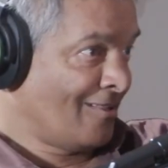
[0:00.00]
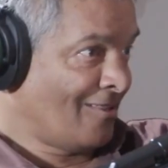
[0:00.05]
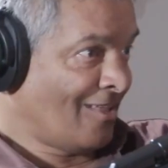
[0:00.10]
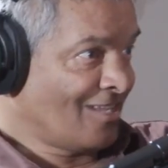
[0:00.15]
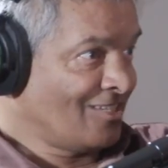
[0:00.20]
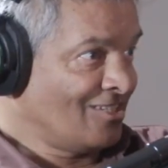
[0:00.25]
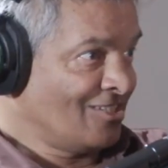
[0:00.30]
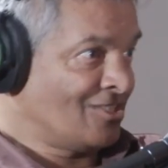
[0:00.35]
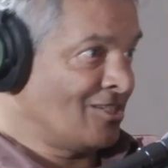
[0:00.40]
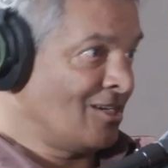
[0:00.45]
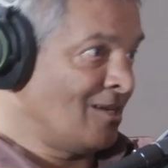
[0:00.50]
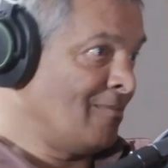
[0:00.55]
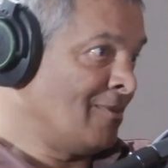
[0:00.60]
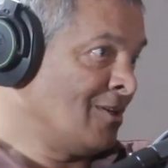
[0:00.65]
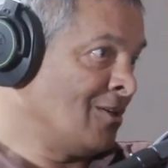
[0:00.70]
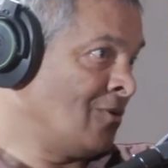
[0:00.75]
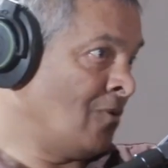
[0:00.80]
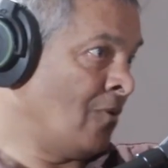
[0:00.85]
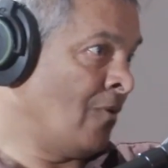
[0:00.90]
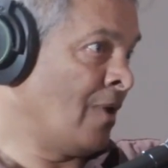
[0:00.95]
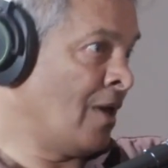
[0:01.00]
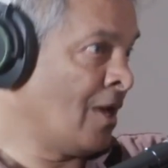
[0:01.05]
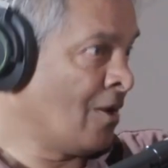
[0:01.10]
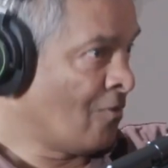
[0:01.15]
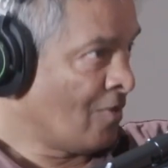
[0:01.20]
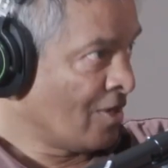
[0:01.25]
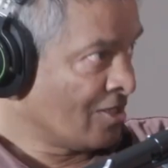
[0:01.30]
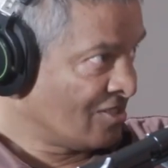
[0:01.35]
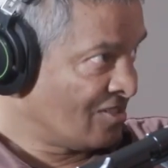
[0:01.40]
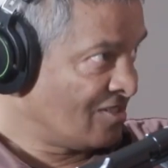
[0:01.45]
That determined
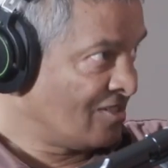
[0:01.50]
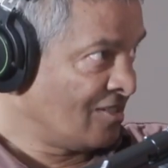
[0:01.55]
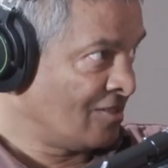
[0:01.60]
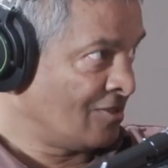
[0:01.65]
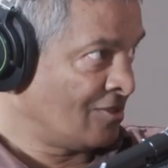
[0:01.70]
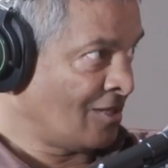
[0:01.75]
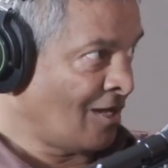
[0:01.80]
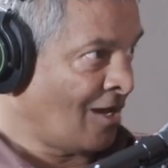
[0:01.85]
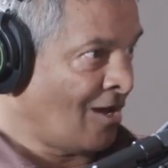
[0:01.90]
where one sits,